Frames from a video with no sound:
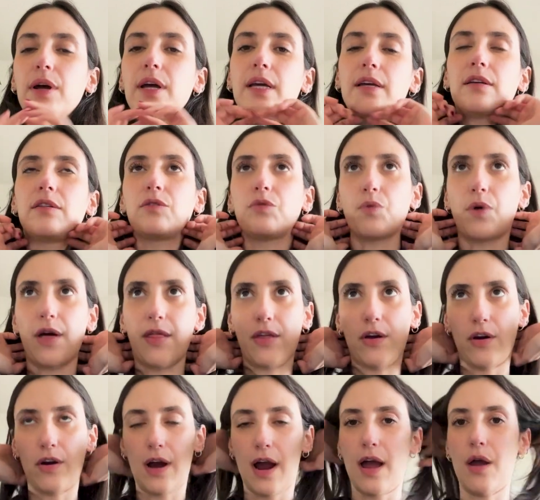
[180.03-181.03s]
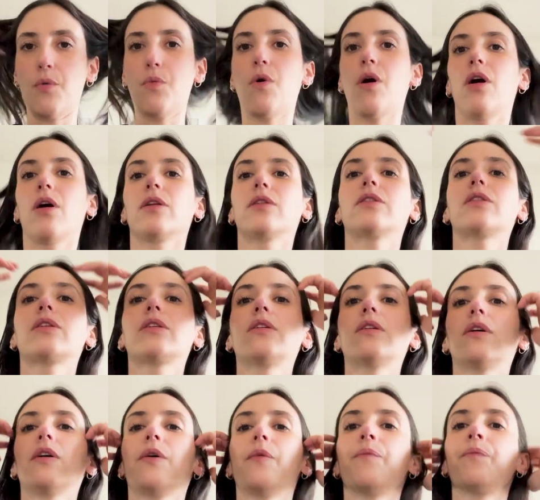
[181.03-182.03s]
is whether I want
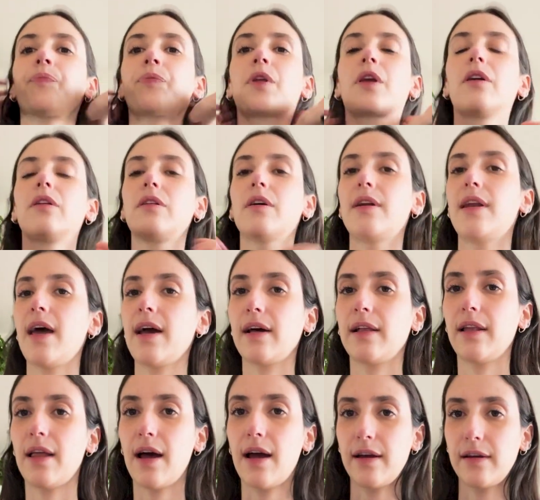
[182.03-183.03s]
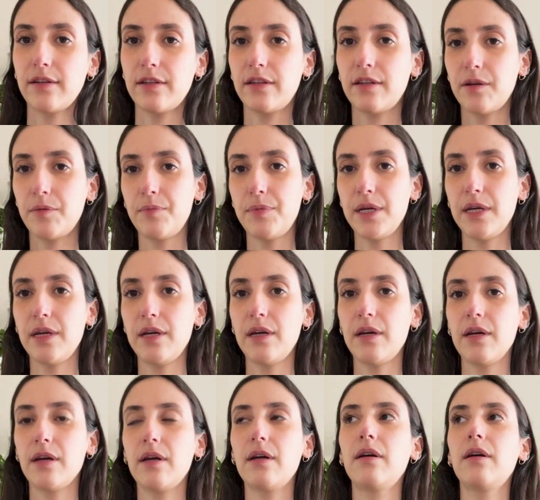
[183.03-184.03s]
the neckline to
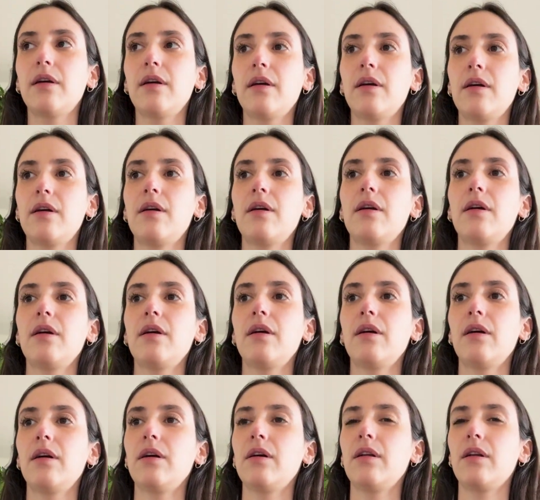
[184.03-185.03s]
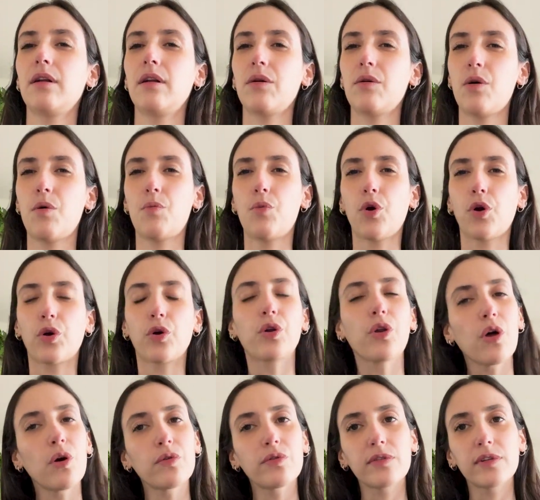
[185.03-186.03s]
be a more
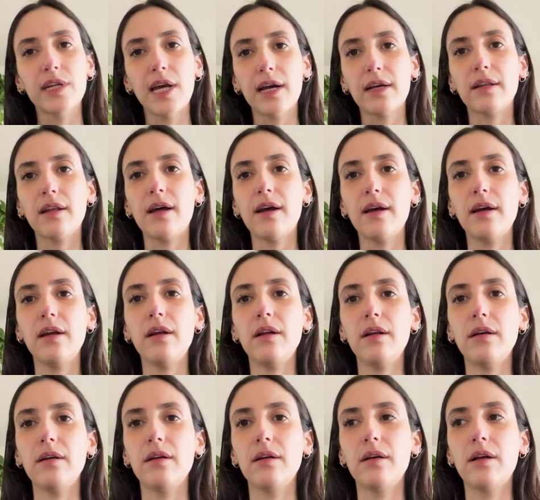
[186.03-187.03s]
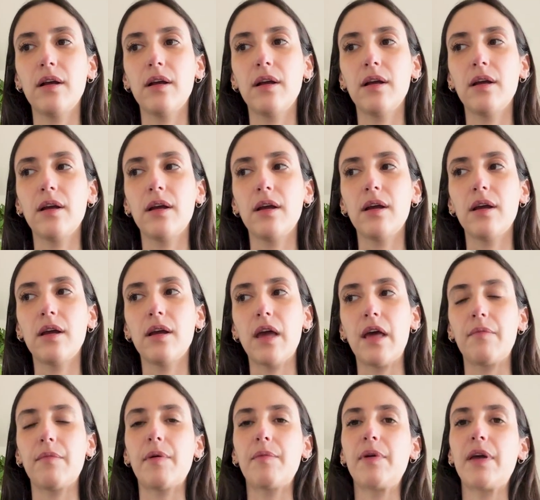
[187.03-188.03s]
closed neckline
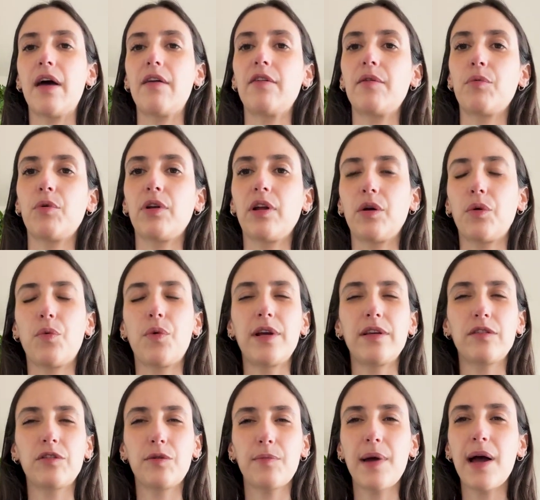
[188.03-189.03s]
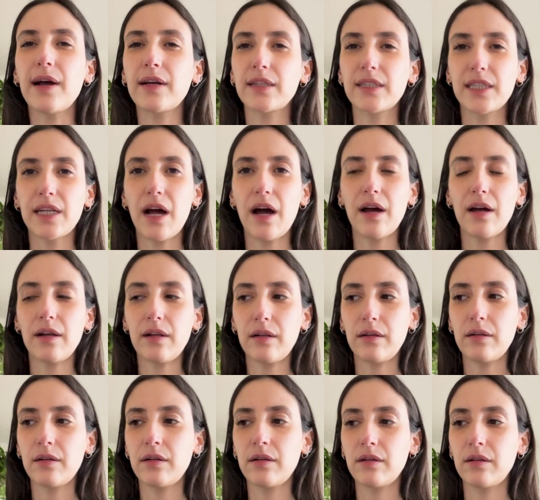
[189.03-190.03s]
and maybe have it more like racerback
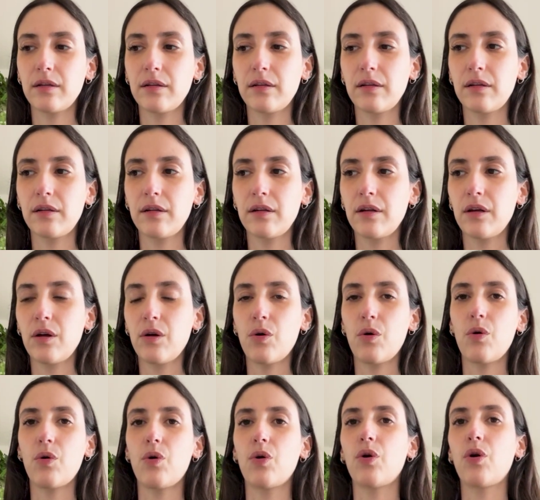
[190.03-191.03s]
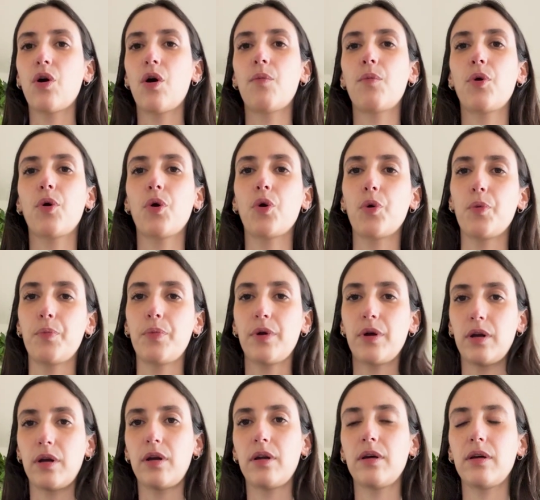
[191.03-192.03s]
style, or a more
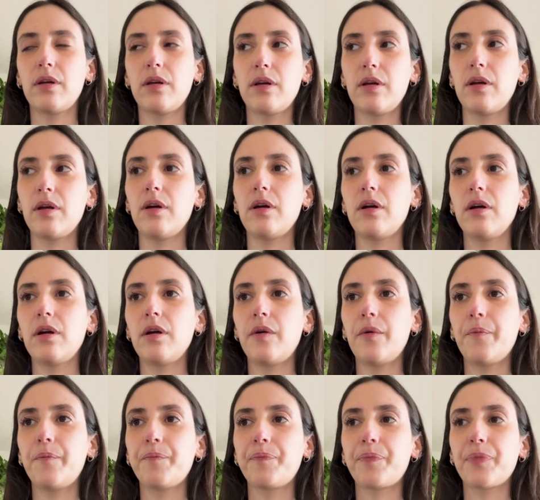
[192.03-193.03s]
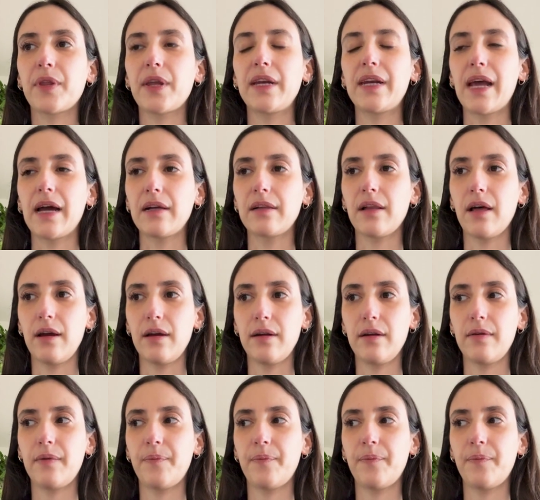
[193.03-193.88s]
open neckline.